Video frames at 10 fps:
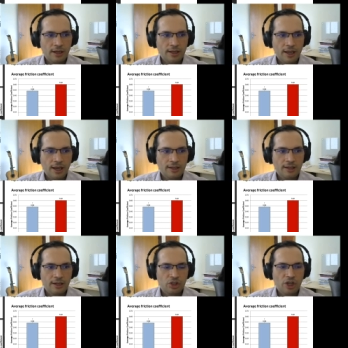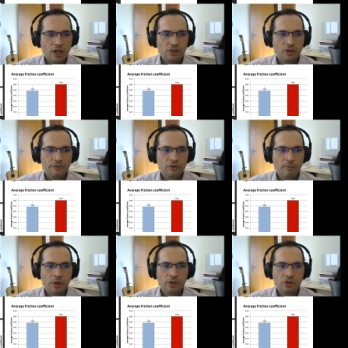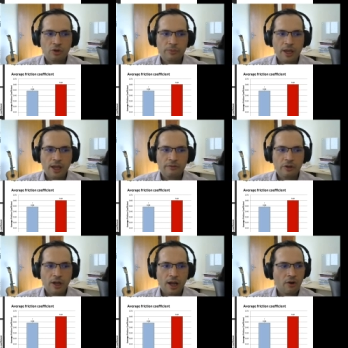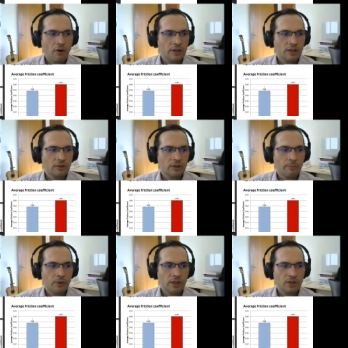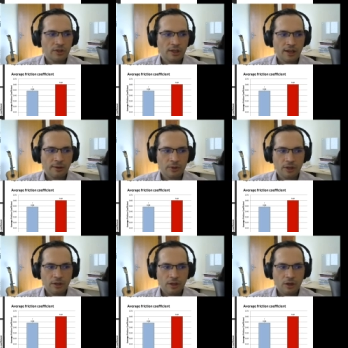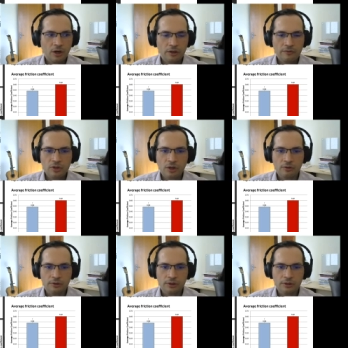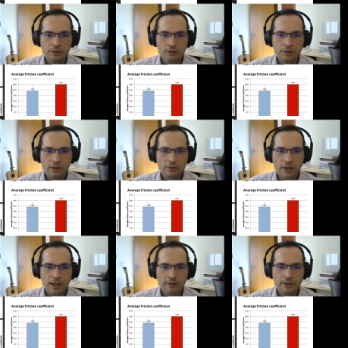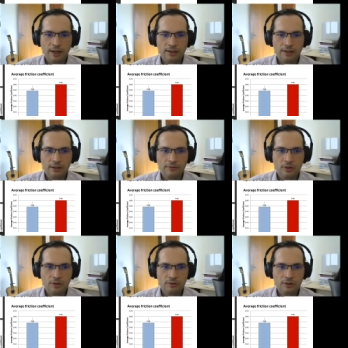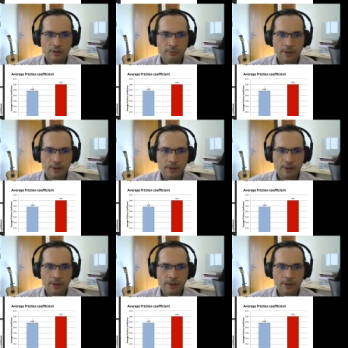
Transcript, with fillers: indicating the change of tribological behavior according to the potentiodynamic curve zone. Here we have the active zone, the